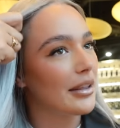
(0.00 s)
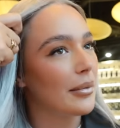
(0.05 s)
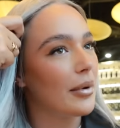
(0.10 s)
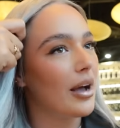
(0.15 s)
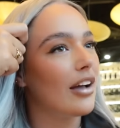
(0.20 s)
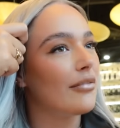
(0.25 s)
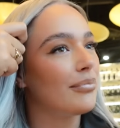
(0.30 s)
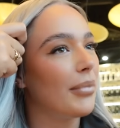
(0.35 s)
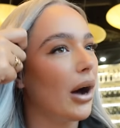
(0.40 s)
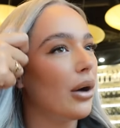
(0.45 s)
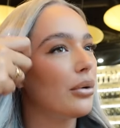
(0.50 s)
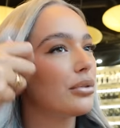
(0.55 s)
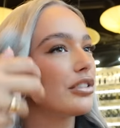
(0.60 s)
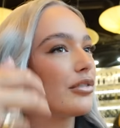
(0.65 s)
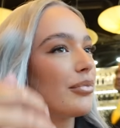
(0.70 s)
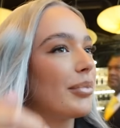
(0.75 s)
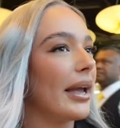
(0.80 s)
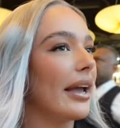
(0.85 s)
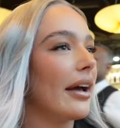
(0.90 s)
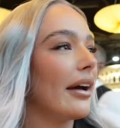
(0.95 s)
no, I bottled
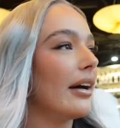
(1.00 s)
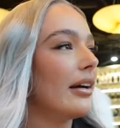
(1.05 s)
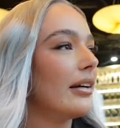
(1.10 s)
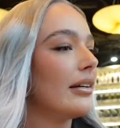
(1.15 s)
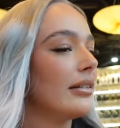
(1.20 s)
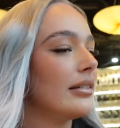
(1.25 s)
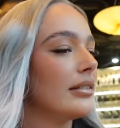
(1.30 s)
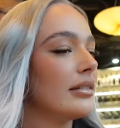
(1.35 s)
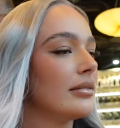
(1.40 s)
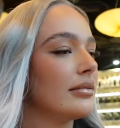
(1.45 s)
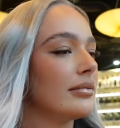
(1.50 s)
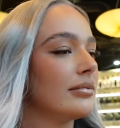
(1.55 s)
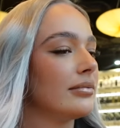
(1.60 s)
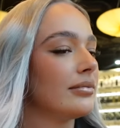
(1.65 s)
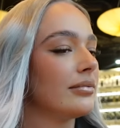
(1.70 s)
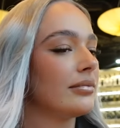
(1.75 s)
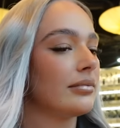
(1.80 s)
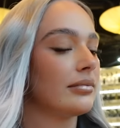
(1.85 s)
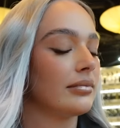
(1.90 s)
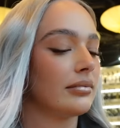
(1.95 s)
beer.
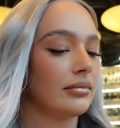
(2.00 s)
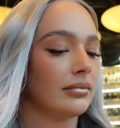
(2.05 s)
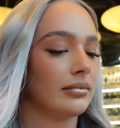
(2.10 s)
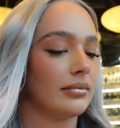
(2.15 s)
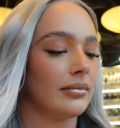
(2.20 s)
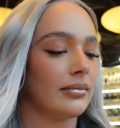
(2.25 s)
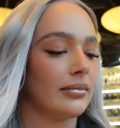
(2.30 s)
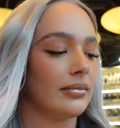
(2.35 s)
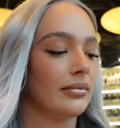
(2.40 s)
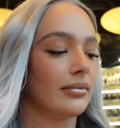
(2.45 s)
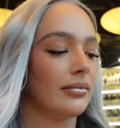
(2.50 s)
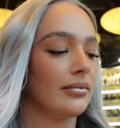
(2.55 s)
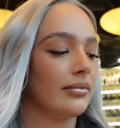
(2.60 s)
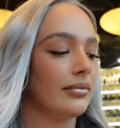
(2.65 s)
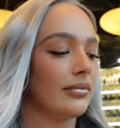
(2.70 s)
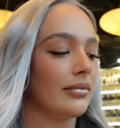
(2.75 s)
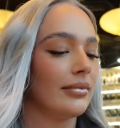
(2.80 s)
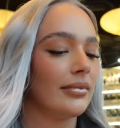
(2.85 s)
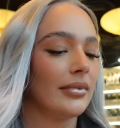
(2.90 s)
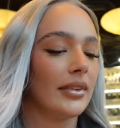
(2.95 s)

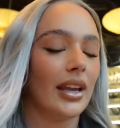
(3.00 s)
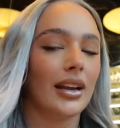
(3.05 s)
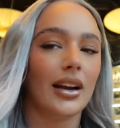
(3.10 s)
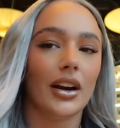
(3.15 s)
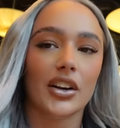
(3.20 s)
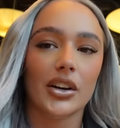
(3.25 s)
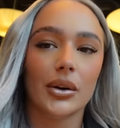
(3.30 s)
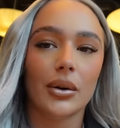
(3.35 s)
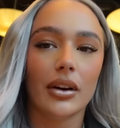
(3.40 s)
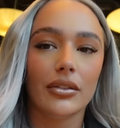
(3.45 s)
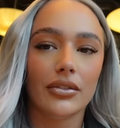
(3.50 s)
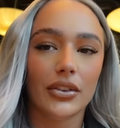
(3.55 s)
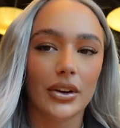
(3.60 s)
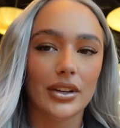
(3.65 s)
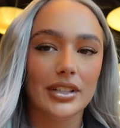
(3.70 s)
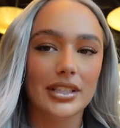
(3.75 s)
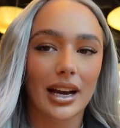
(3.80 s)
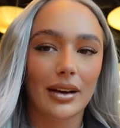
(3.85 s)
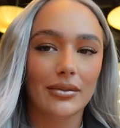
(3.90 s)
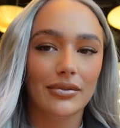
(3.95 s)
I've got a lot of
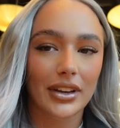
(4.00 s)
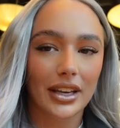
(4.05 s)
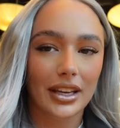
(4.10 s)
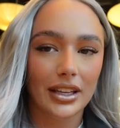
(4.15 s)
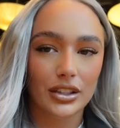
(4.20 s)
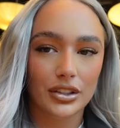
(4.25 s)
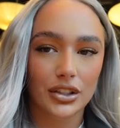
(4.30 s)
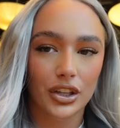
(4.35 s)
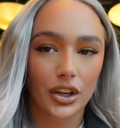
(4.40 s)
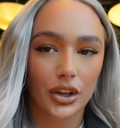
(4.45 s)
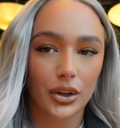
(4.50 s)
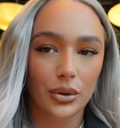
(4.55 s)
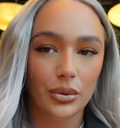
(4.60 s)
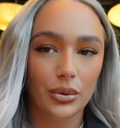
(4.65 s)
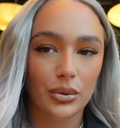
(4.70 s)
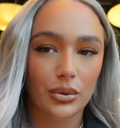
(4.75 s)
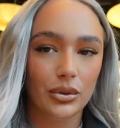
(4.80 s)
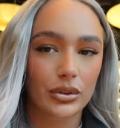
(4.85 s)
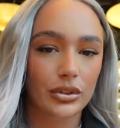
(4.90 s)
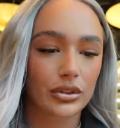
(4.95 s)
food here. I'm thinking two
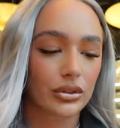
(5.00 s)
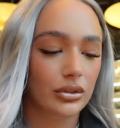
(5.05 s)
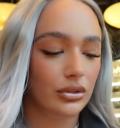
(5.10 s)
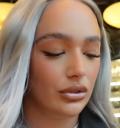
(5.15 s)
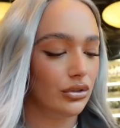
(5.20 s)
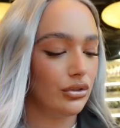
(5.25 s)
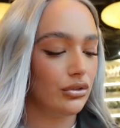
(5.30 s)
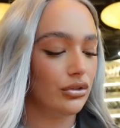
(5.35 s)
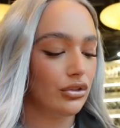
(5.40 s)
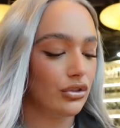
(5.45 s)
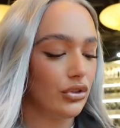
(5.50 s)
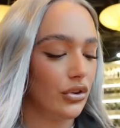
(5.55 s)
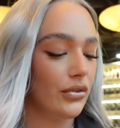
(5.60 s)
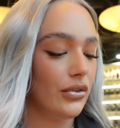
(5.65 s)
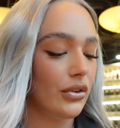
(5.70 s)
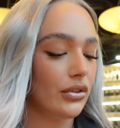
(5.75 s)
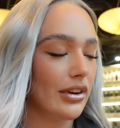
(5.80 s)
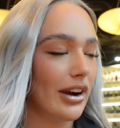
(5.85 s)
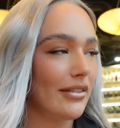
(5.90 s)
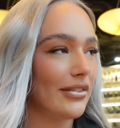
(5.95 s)

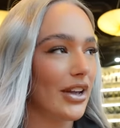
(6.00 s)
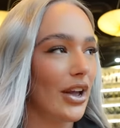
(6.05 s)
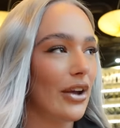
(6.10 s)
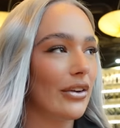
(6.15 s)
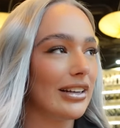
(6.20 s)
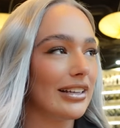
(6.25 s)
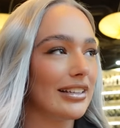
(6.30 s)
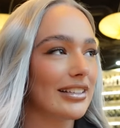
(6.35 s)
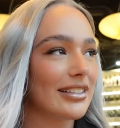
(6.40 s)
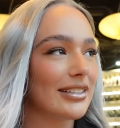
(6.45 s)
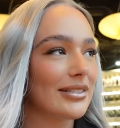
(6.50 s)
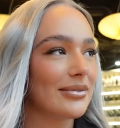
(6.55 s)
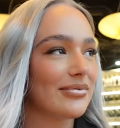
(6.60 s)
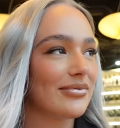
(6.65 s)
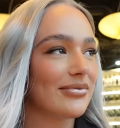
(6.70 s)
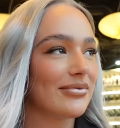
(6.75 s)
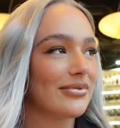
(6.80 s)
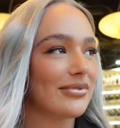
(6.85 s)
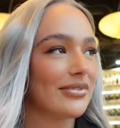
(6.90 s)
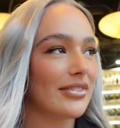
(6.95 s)
couple raviolis,
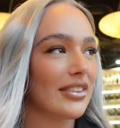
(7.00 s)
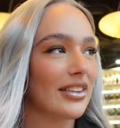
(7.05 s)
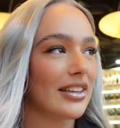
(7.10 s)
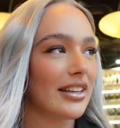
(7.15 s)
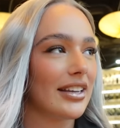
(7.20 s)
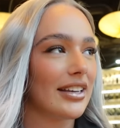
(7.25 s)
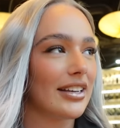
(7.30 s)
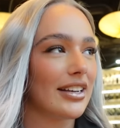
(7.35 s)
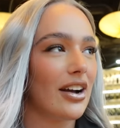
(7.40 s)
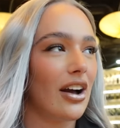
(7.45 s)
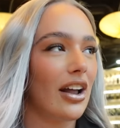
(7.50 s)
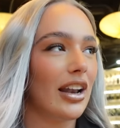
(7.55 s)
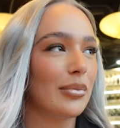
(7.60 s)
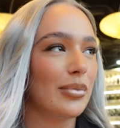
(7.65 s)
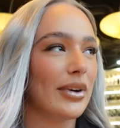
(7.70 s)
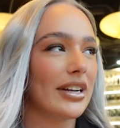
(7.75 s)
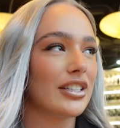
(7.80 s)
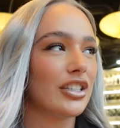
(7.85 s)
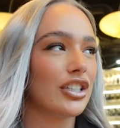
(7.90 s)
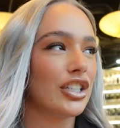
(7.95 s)
garlic
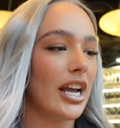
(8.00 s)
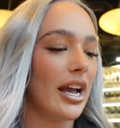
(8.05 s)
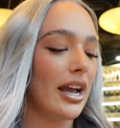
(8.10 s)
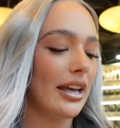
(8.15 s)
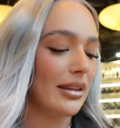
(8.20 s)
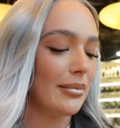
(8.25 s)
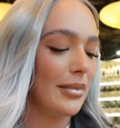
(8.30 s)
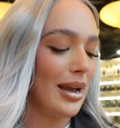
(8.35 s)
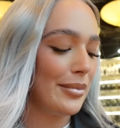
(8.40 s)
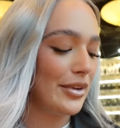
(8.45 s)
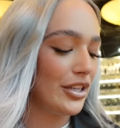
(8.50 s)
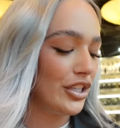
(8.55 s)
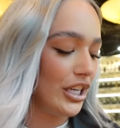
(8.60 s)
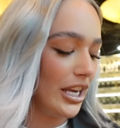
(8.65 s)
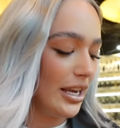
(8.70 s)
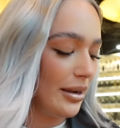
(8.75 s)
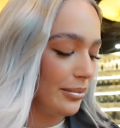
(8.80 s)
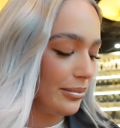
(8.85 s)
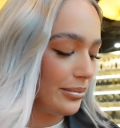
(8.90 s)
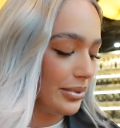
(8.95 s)
bread to share, and then maybe
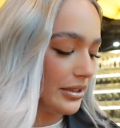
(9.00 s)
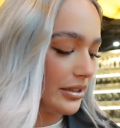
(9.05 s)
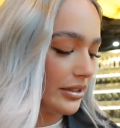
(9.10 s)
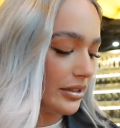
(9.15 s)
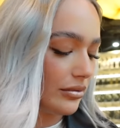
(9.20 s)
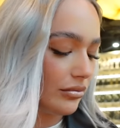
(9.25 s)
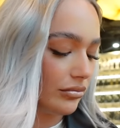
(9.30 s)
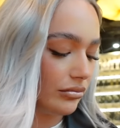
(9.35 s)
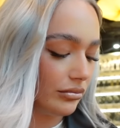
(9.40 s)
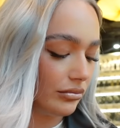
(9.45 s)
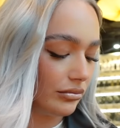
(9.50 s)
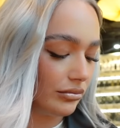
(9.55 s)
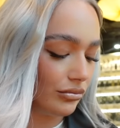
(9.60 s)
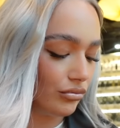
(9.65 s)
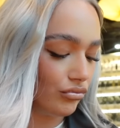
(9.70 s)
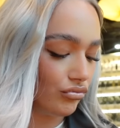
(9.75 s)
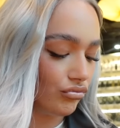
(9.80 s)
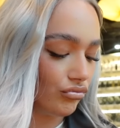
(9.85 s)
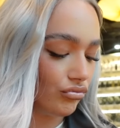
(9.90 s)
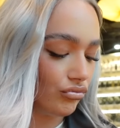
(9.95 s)
chips.
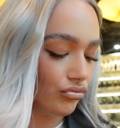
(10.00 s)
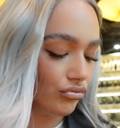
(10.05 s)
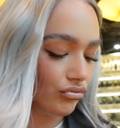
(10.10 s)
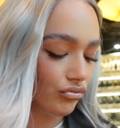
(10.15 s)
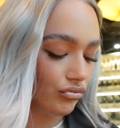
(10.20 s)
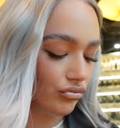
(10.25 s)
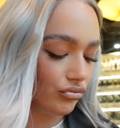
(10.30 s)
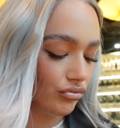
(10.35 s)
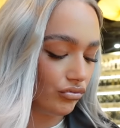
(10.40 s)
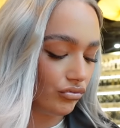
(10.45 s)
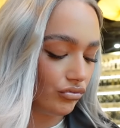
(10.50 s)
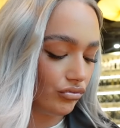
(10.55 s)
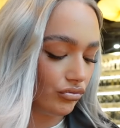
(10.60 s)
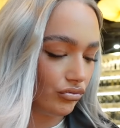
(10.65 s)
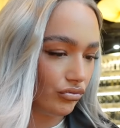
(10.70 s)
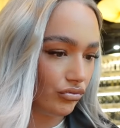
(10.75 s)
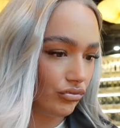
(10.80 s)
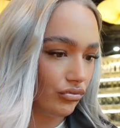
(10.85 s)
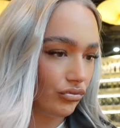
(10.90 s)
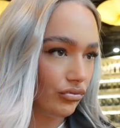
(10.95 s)
Oh, here we
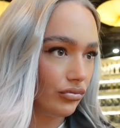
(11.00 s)
go.